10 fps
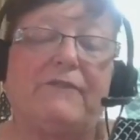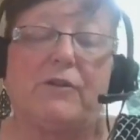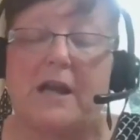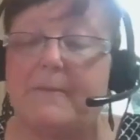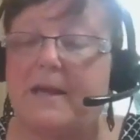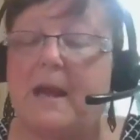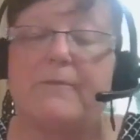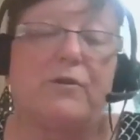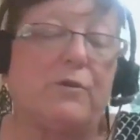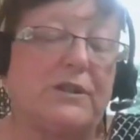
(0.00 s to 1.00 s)
you're coming up
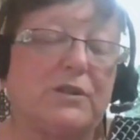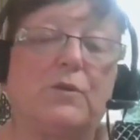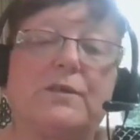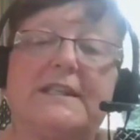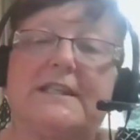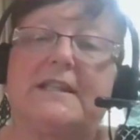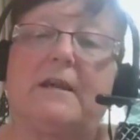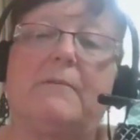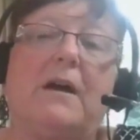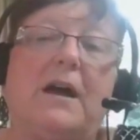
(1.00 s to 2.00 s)
through the school
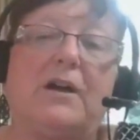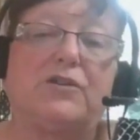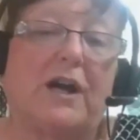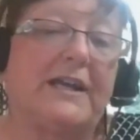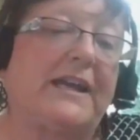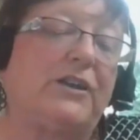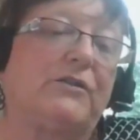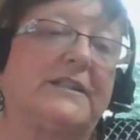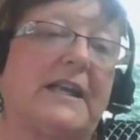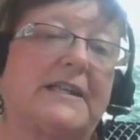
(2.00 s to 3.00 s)
system, try and get your
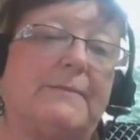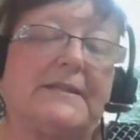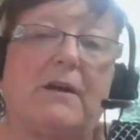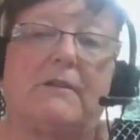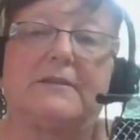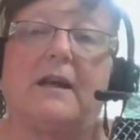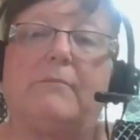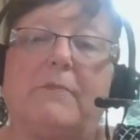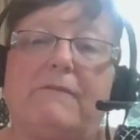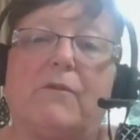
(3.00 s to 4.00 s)
assessments all
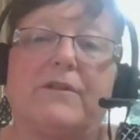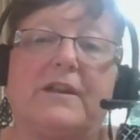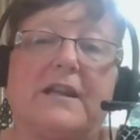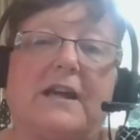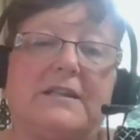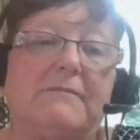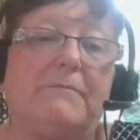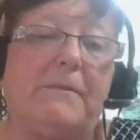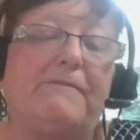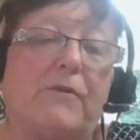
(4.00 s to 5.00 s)
done before
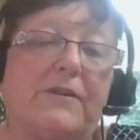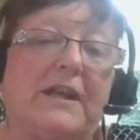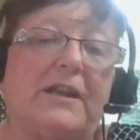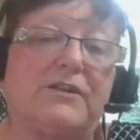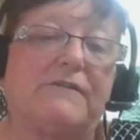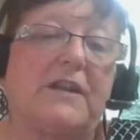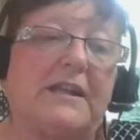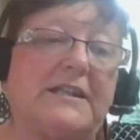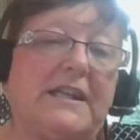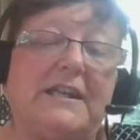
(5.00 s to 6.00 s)
the age of
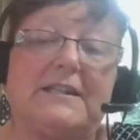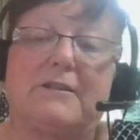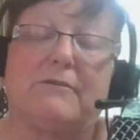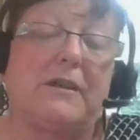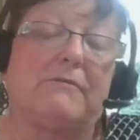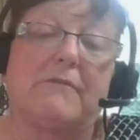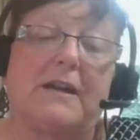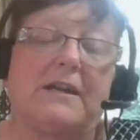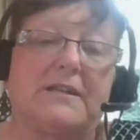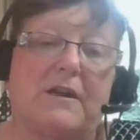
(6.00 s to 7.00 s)
19, so that you're
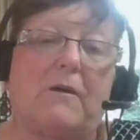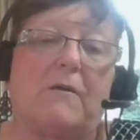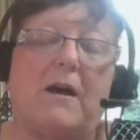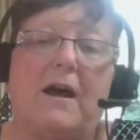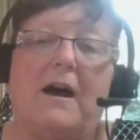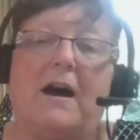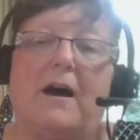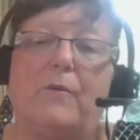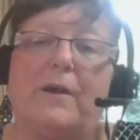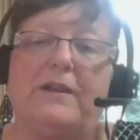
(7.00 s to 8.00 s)
ready to go
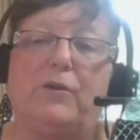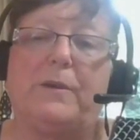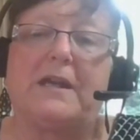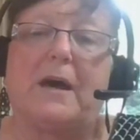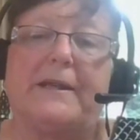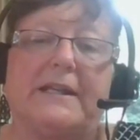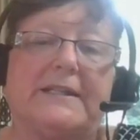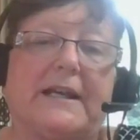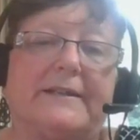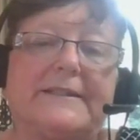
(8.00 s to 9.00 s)
when you become an
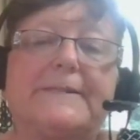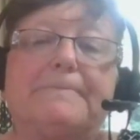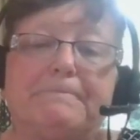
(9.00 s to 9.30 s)
adult.